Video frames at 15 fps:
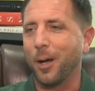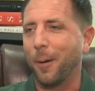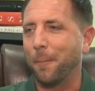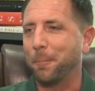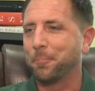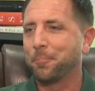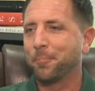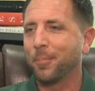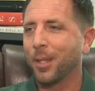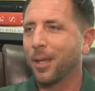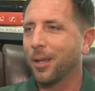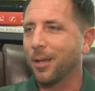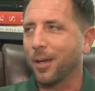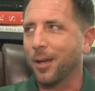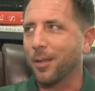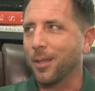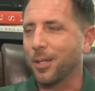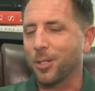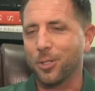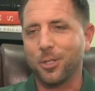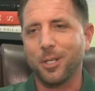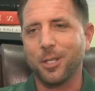Um, uh,
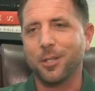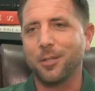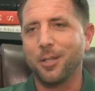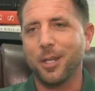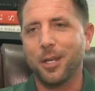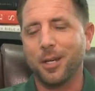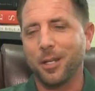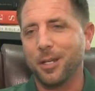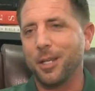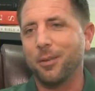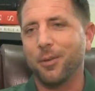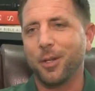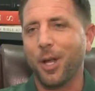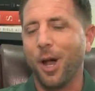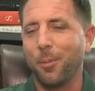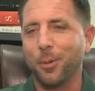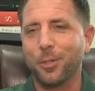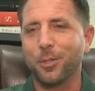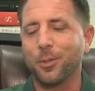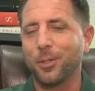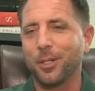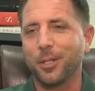they just need, needed an evening
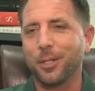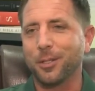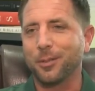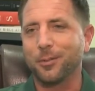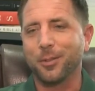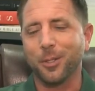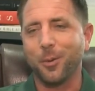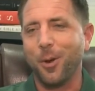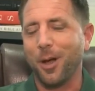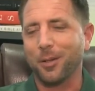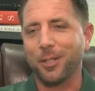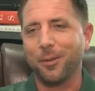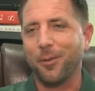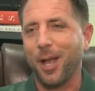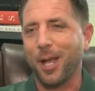opportunity to, to go out and get